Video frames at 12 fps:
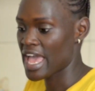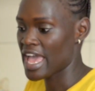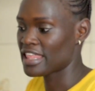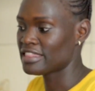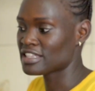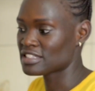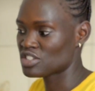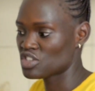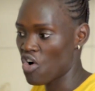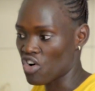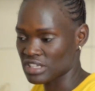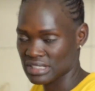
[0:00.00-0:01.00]
and the
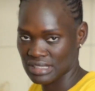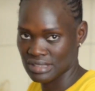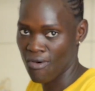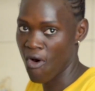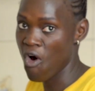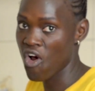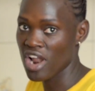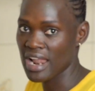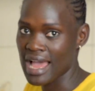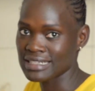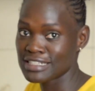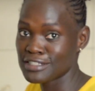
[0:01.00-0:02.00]
stalks all
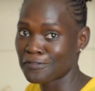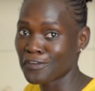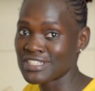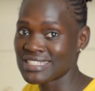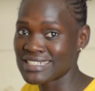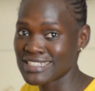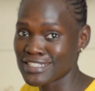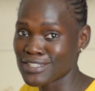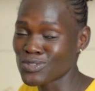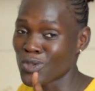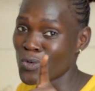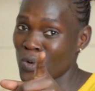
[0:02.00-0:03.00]
at different
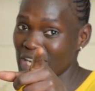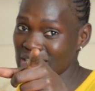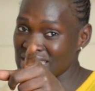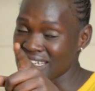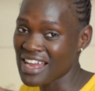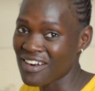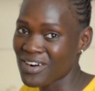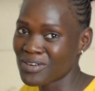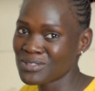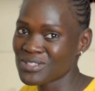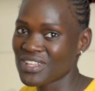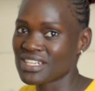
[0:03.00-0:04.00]
stages. So you want to stick
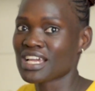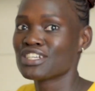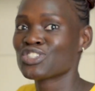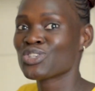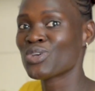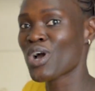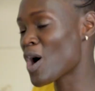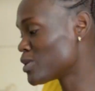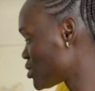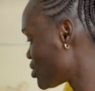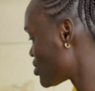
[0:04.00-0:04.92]
around so that I can show you how to